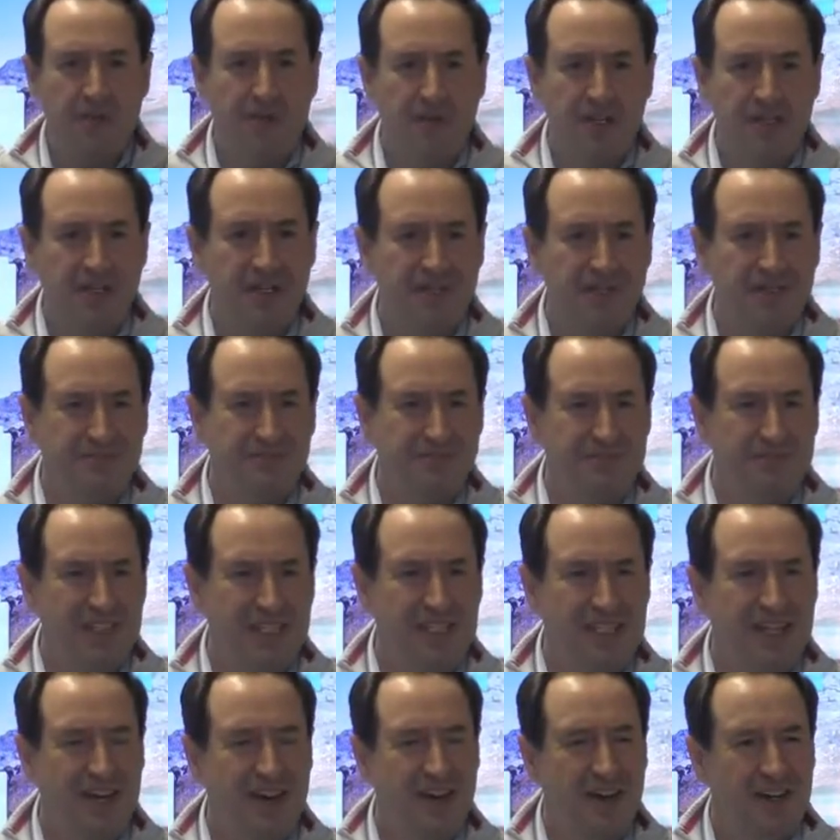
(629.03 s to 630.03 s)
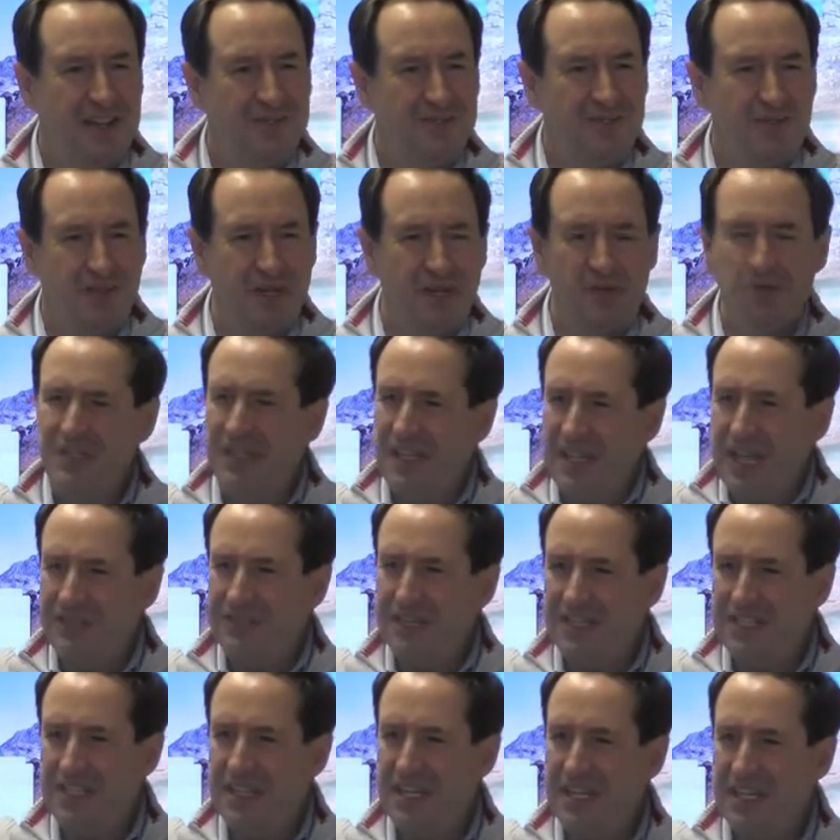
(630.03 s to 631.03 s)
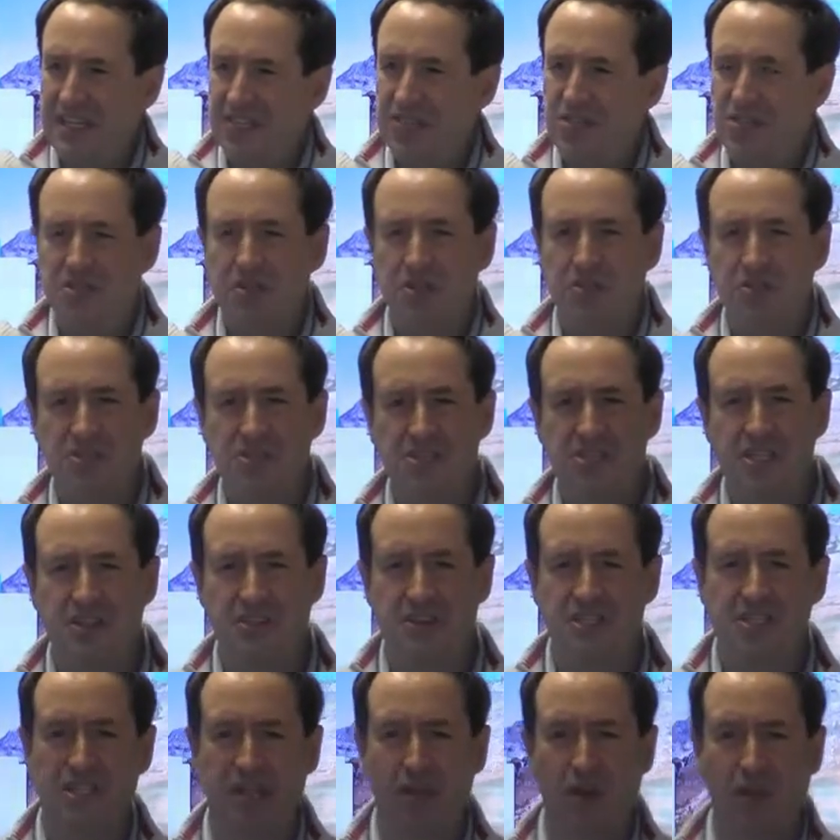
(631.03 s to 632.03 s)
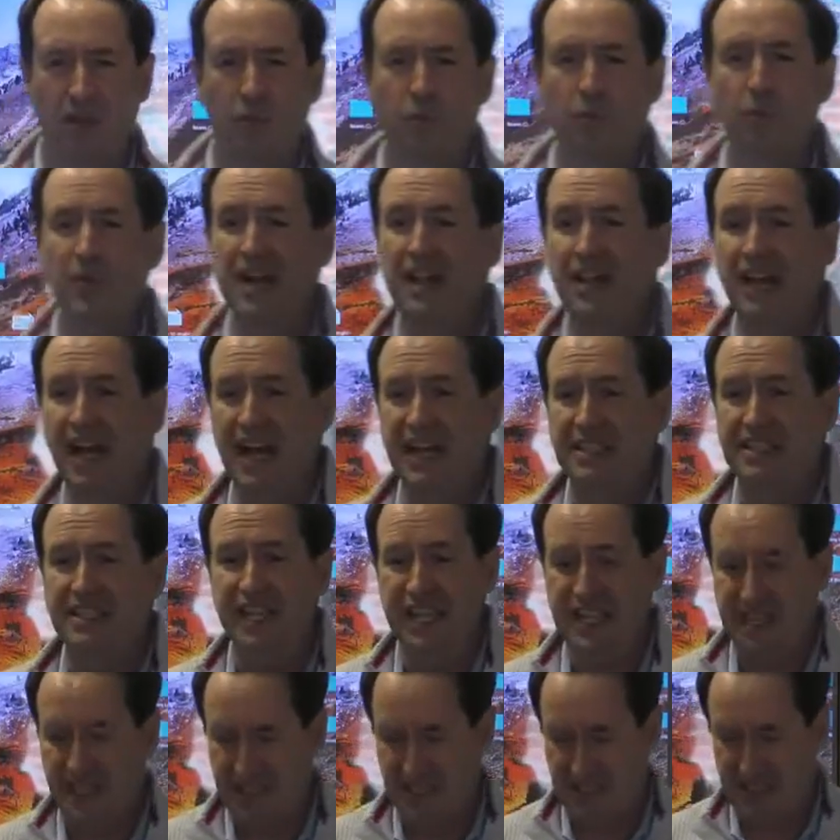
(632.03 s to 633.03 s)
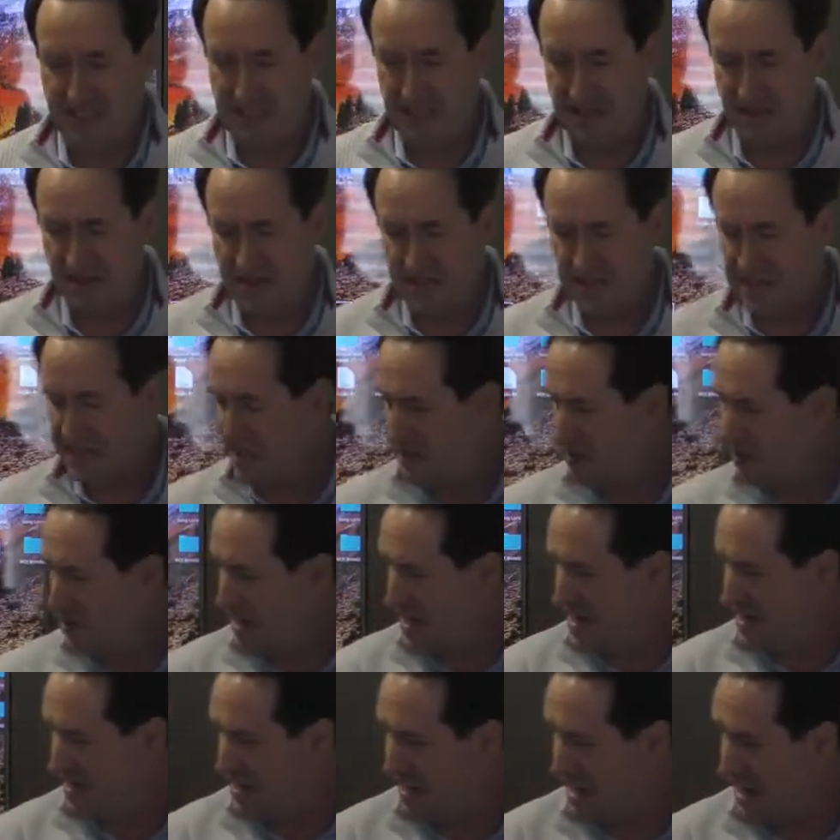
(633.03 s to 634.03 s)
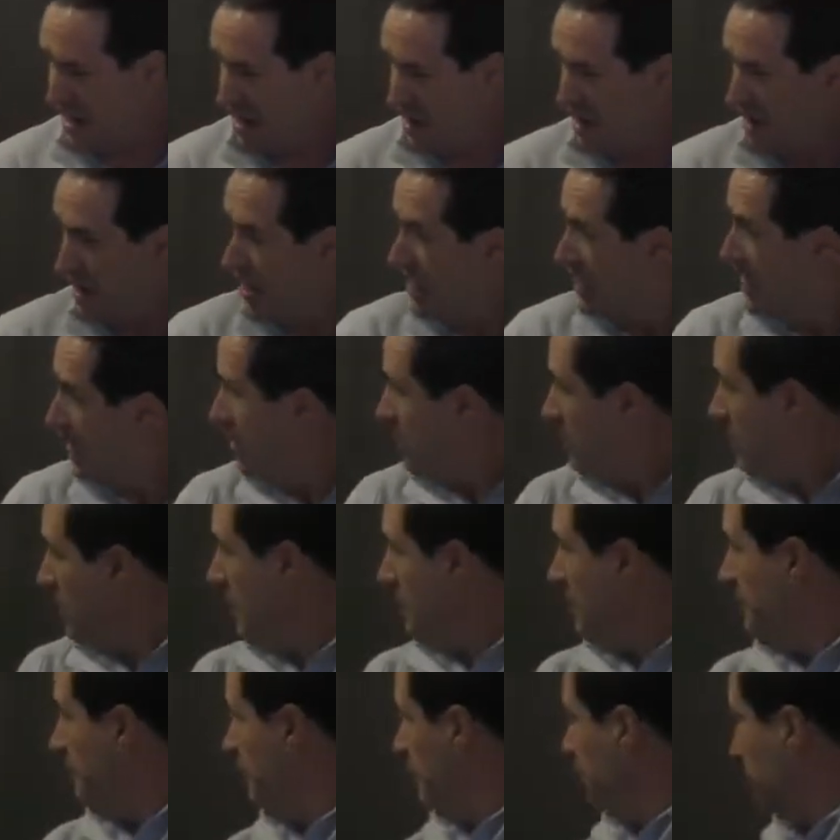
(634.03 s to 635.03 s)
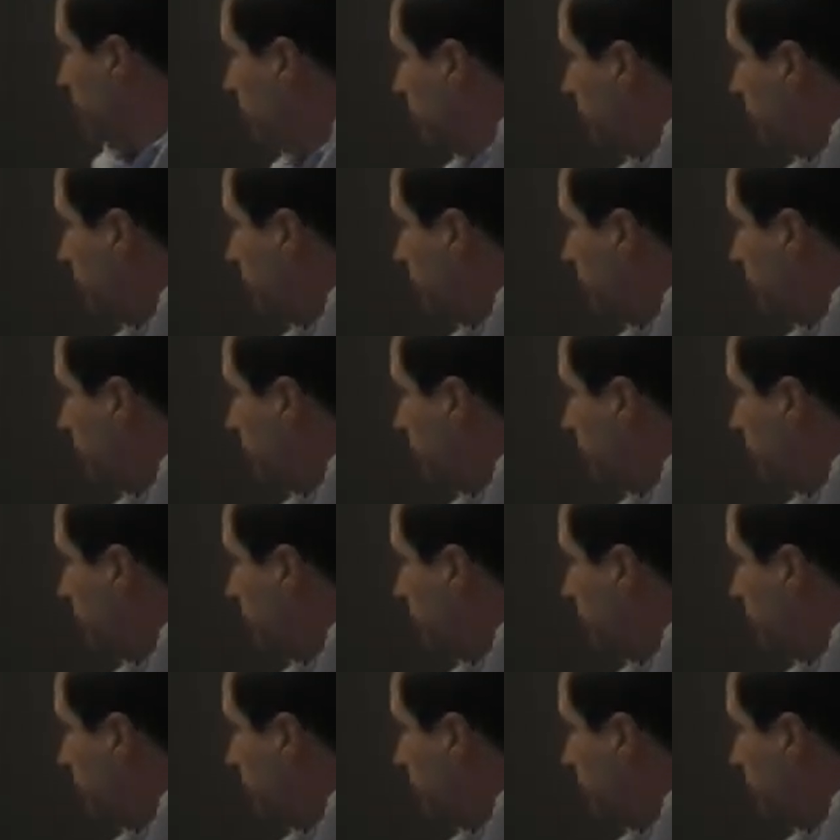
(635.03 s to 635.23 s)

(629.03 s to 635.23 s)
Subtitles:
Well, you know, do I really have to take it so seriously, or will I take it seriously right now? Well,